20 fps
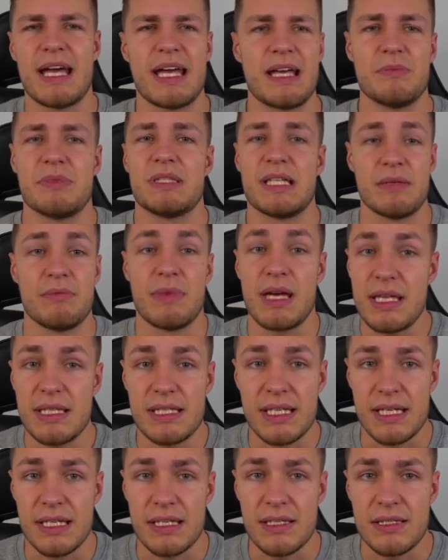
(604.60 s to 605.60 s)
AMC
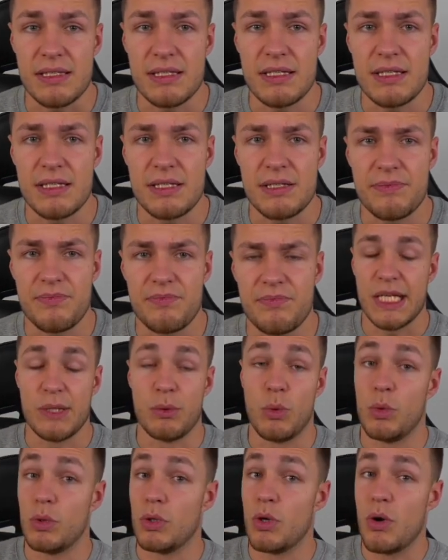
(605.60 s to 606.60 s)
meetings.
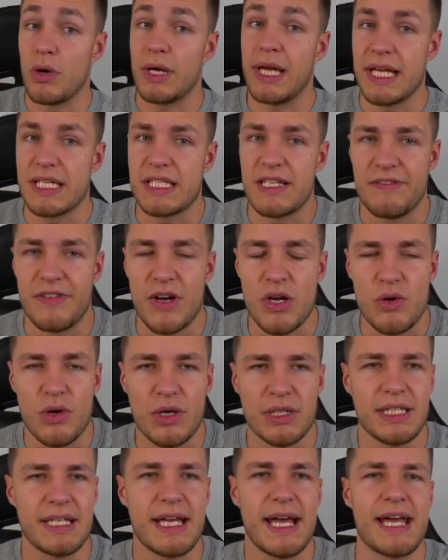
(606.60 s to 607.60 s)
You will not get to vote
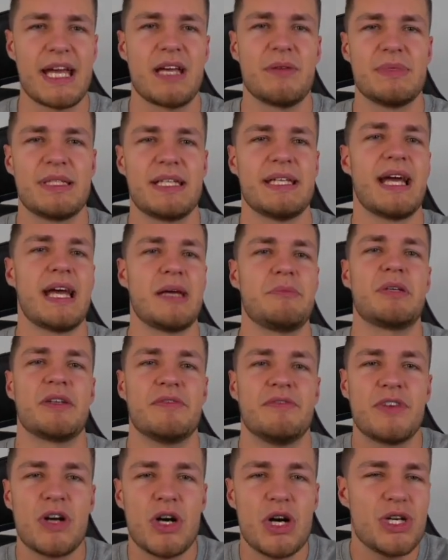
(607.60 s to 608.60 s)
on the AMC 8
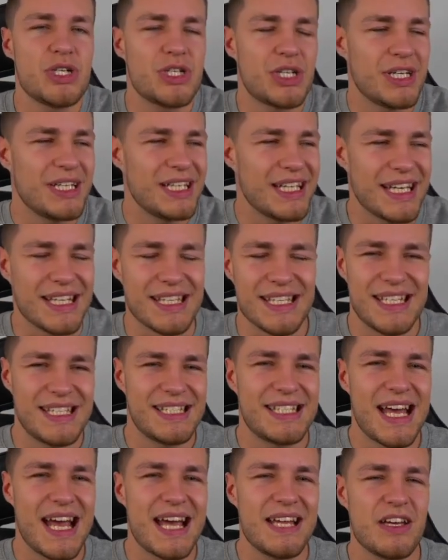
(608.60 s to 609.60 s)
conversion.
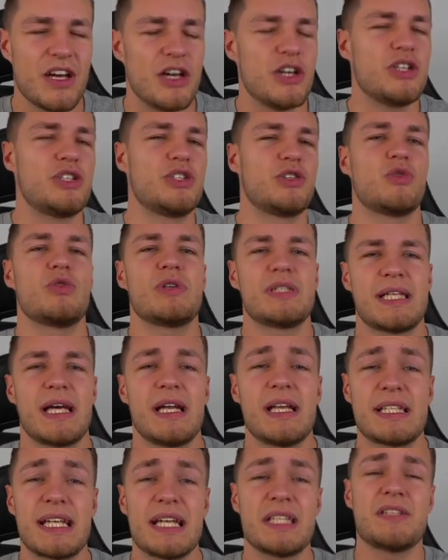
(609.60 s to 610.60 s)
Instead, short
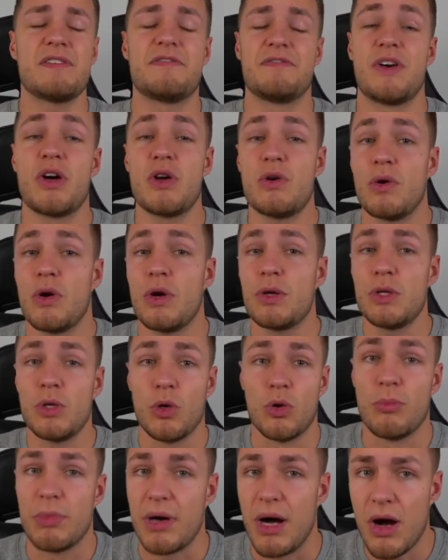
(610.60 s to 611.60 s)
sellers get to vote on
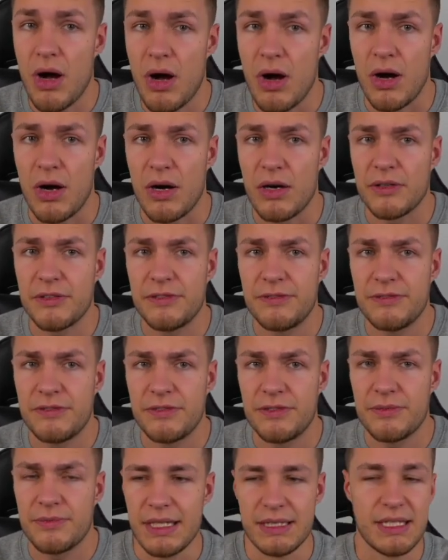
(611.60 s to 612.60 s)
your
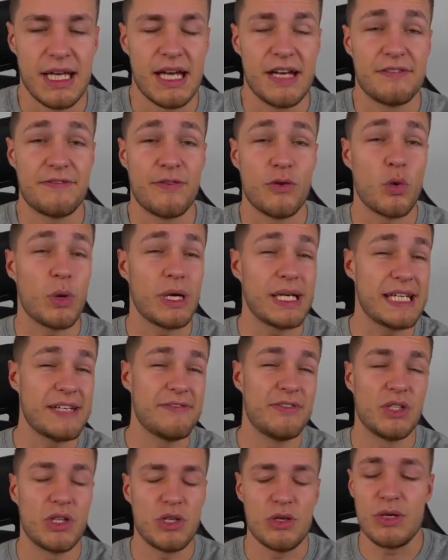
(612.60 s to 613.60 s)
behalf. And therefore,
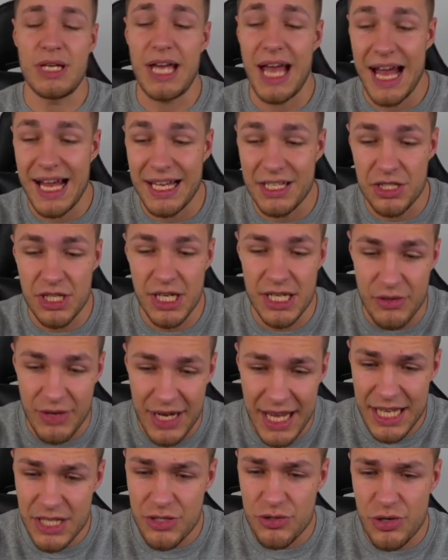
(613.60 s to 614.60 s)
even though you can
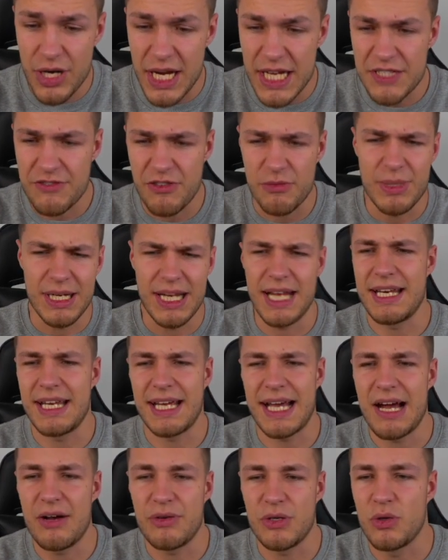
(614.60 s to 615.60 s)
generate interest from
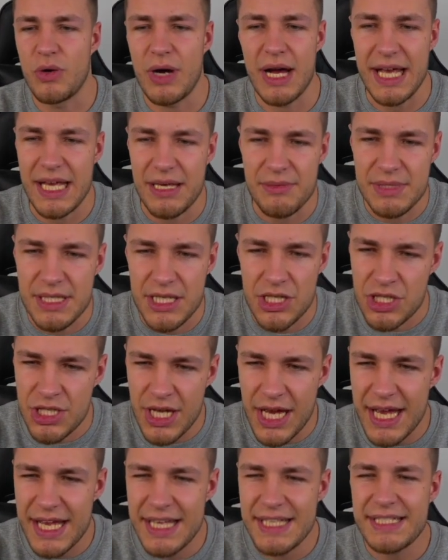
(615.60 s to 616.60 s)
lending out your AMC
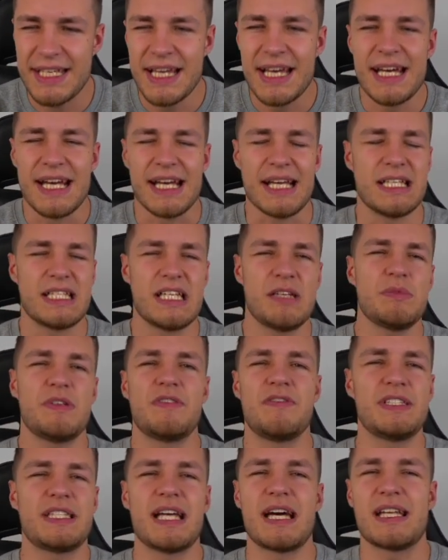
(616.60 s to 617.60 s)
shares, it seems
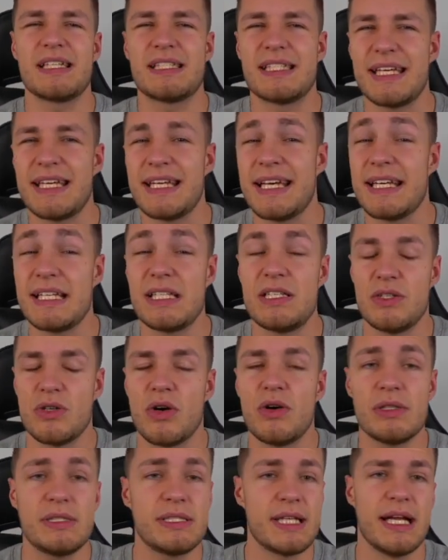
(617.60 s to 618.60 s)
Fidelity is
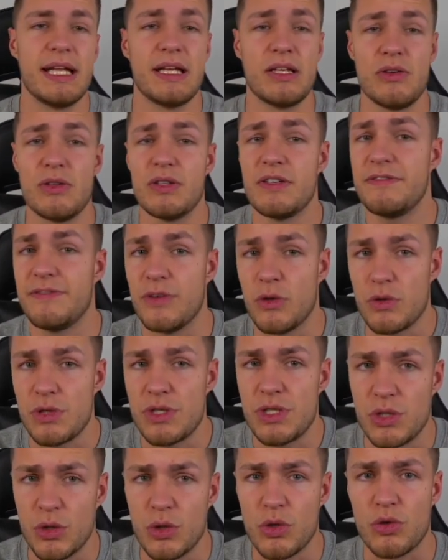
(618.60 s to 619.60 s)
not telling you the full
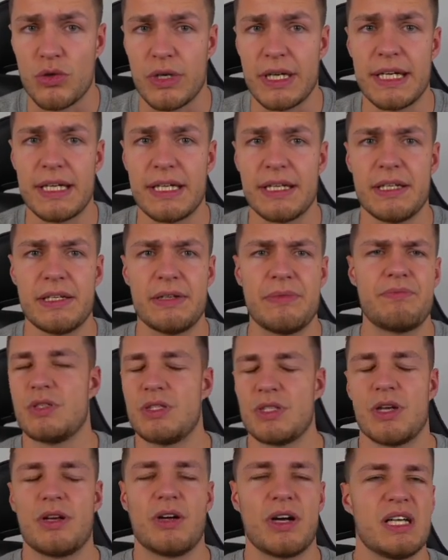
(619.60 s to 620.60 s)
story.
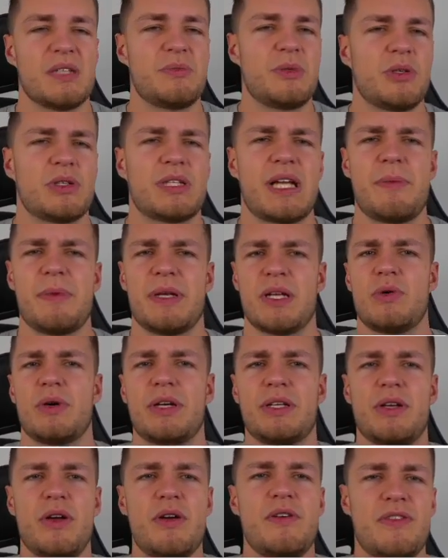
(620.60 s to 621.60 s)
So guys, be sure to let me know
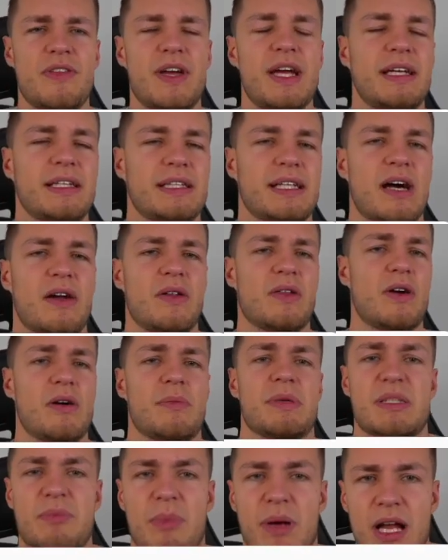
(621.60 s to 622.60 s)
what you think down in the
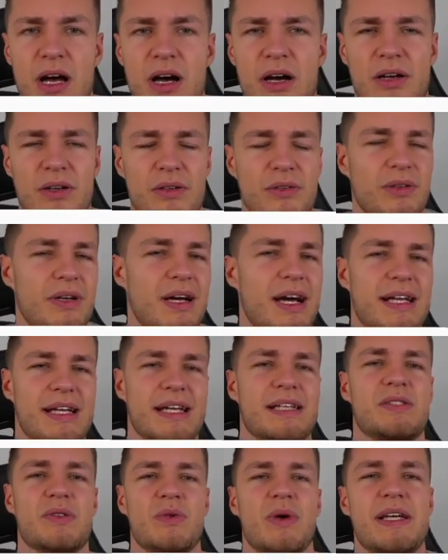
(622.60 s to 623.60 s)
comments below. And
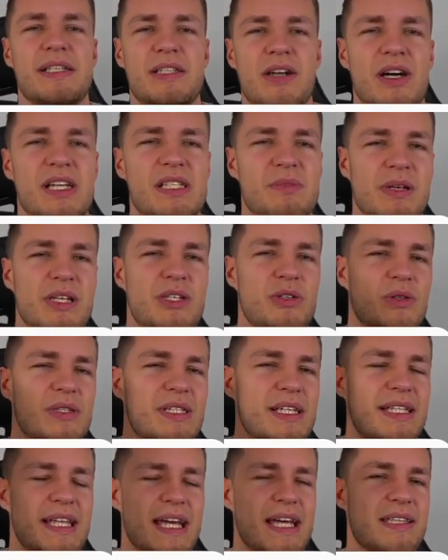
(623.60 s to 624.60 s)
as always guys, be sure
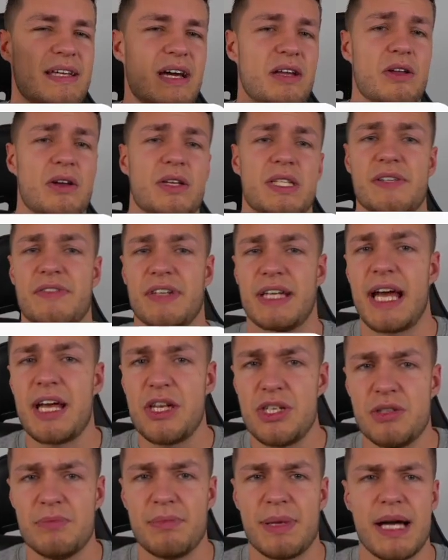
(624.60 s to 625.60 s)
to ding that
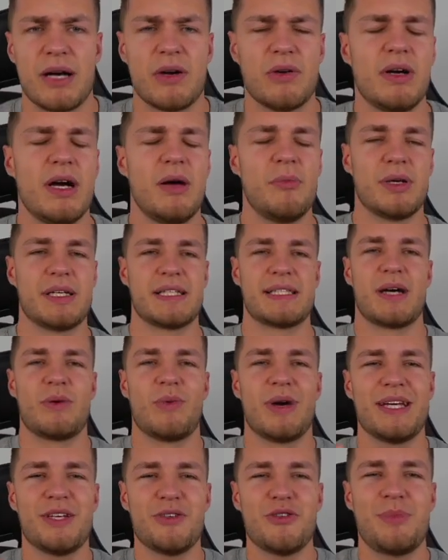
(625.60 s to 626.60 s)
notification bell, because that
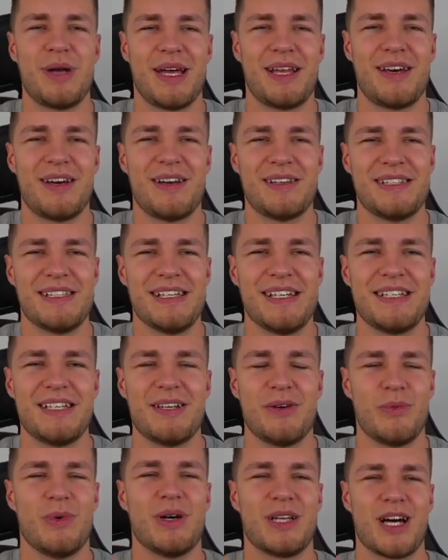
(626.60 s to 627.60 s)
way you'll be
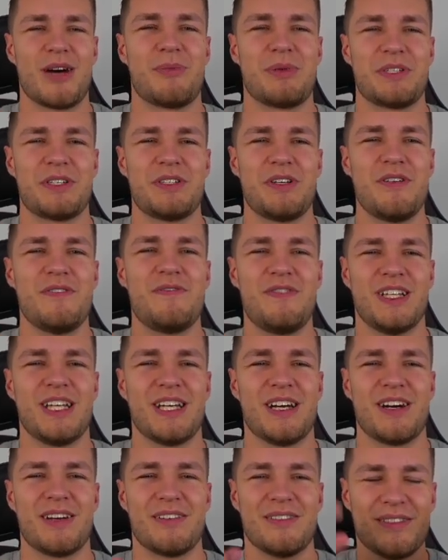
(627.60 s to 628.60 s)
alerted when I upload a new
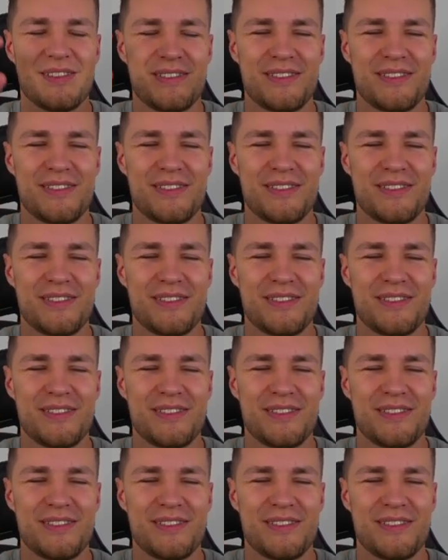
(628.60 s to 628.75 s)
video.